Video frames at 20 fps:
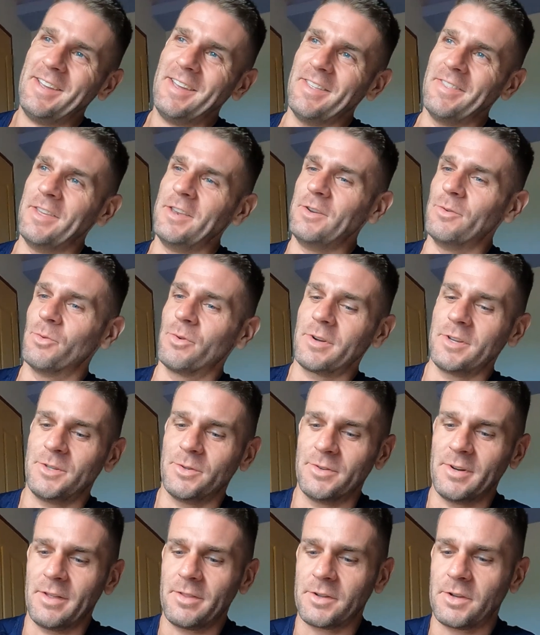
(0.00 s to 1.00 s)
Then you walk into
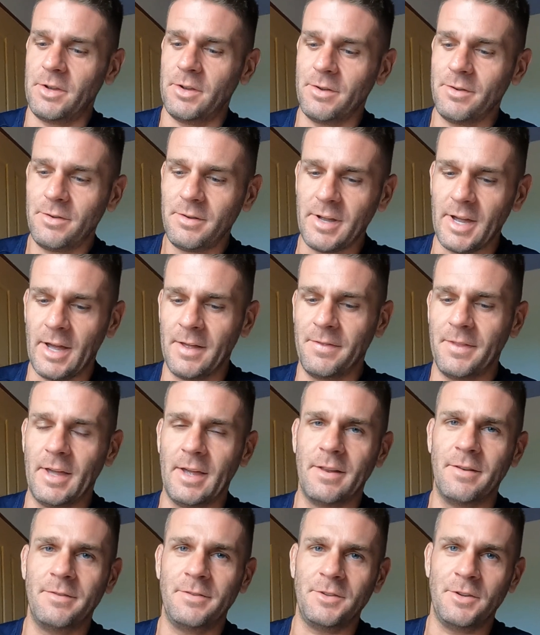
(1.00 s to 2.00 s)
another queue, and
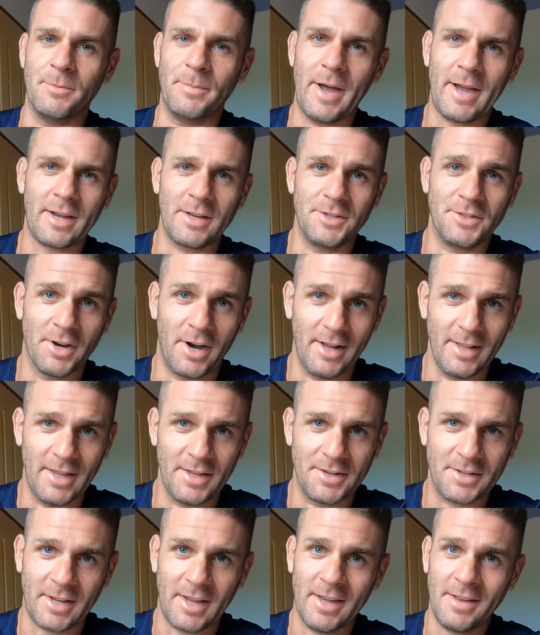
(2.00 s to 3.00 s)
then you're back in
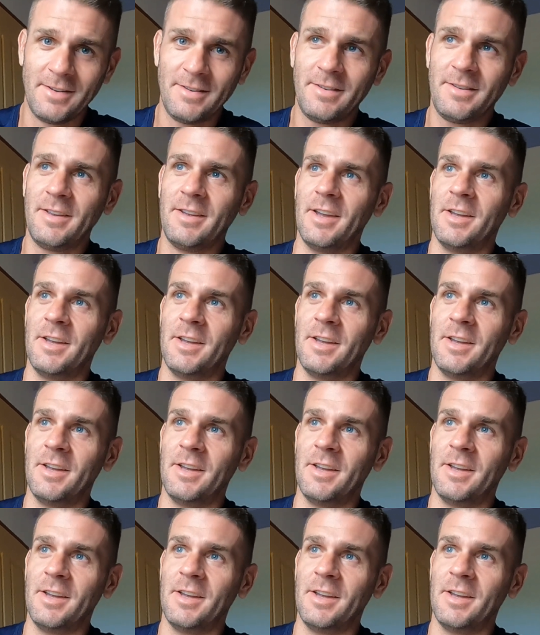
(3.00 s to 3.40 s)
Thailand again,